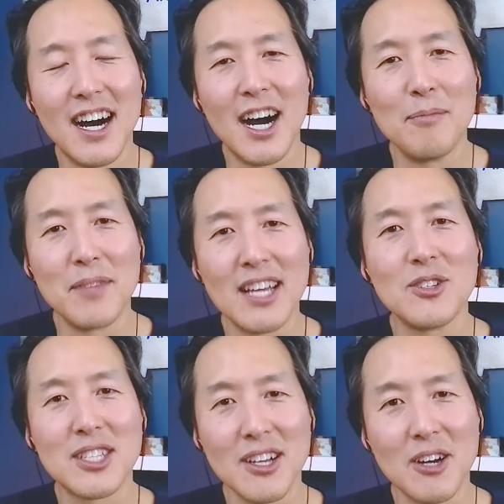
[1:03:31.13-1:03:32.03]
um, that I
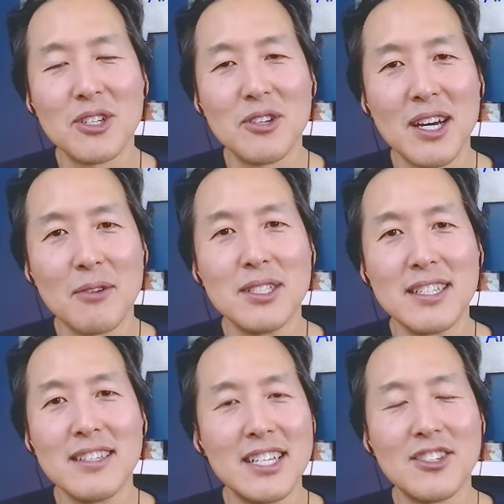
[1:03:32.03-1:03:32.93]
used to go to that
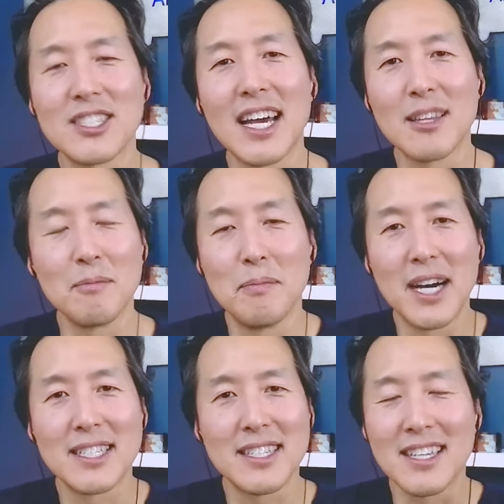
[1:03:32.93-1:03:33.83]
was they just had the
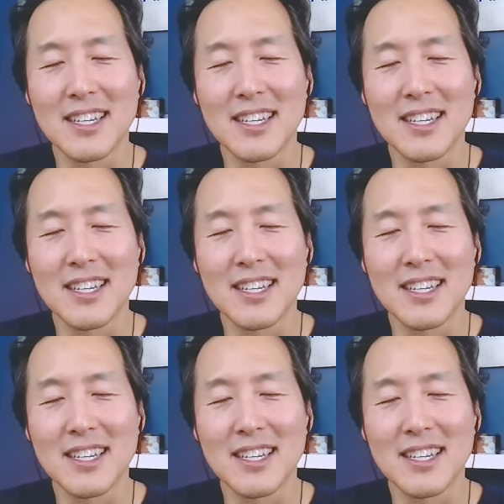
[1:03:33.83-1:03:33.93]
best.